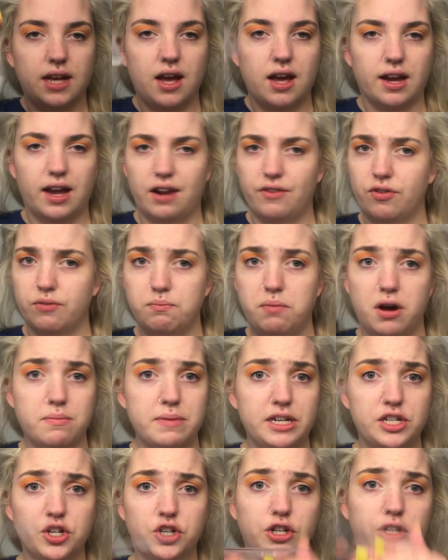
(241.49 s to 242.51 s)
I got it from Paul
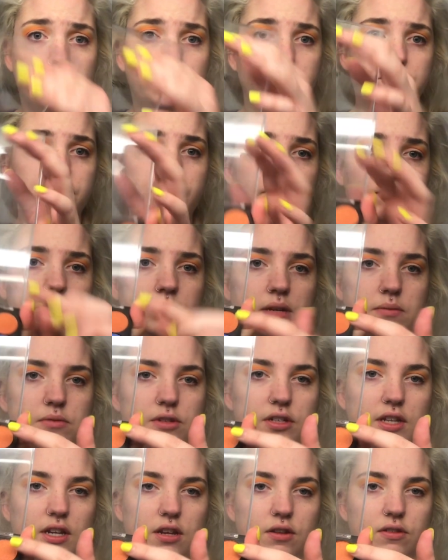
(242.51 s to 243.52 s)
Mitchell. I'm
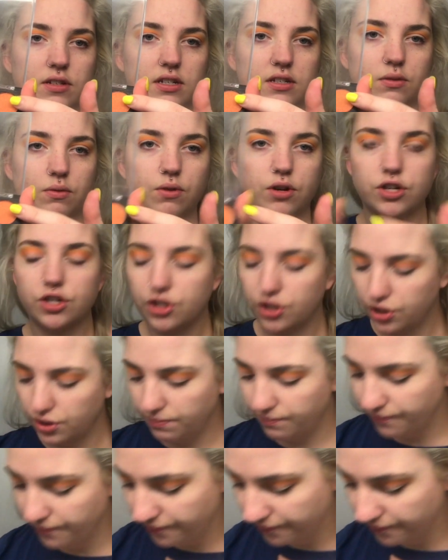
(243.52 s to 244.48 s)
just going to use this orange.